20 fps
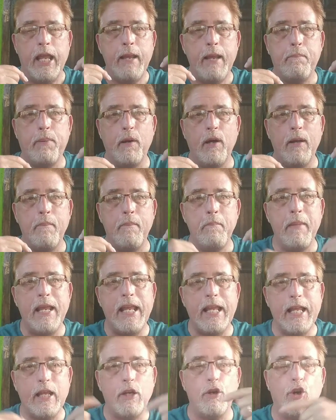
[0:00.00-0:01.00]
He put
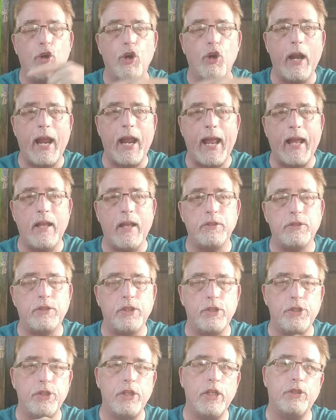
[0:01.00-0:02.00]
me in her hands,
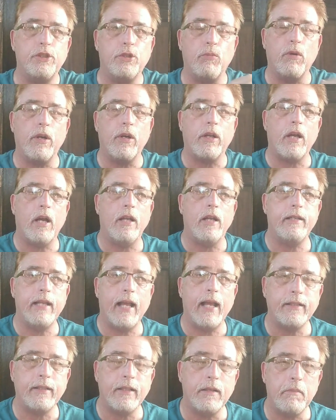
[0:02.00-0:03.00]
because she's the one who
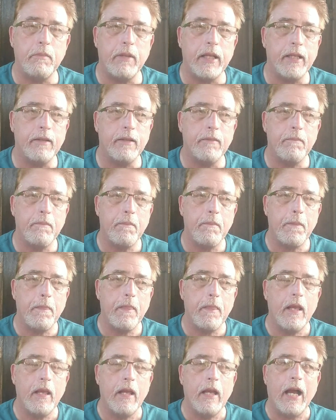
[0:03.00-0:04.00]
contacted me.
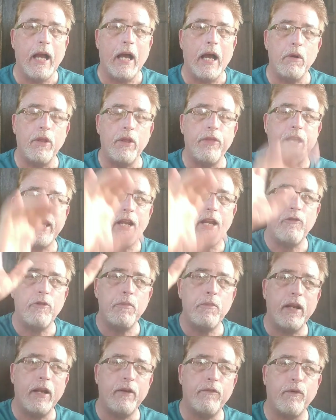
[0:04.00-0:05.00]
I want to thank
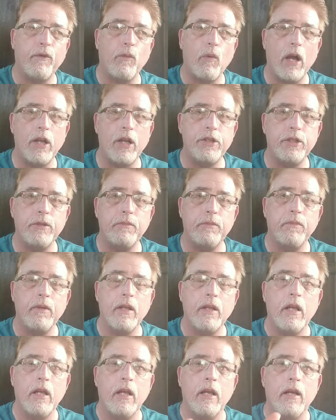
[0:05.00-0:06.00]
everybody for watching.
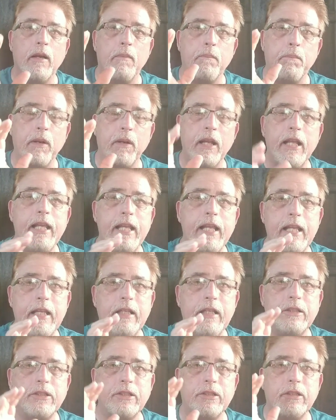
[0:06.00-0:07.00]

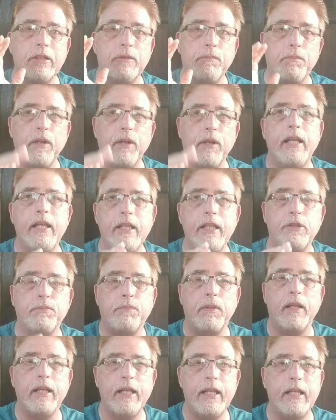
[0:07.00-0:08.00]
Please,
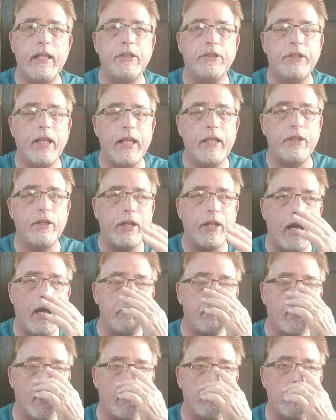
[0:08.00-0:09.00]
please, please take your
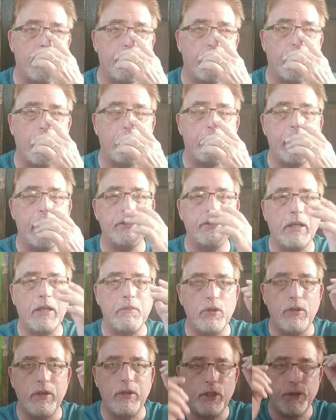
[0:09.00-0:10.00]
time to come to the Philippines.
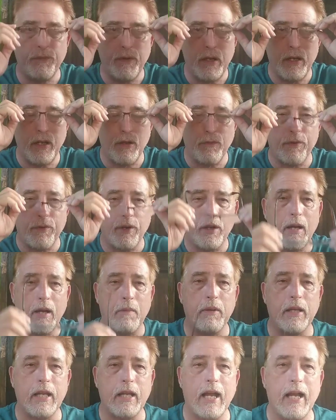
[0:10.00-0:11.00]
I'm doing this video for a
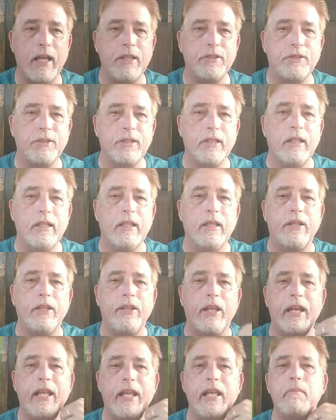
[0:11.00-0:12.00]
couple of guys
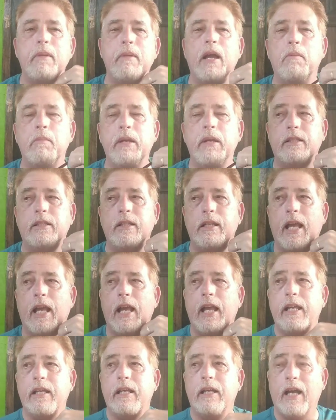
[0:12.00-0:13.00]
that emailed me
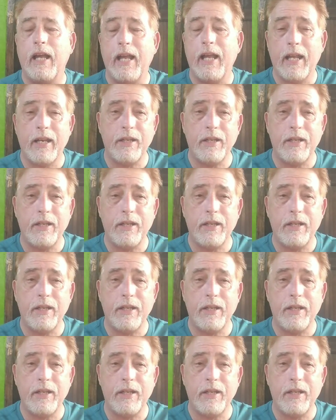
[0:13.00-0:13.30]
today. I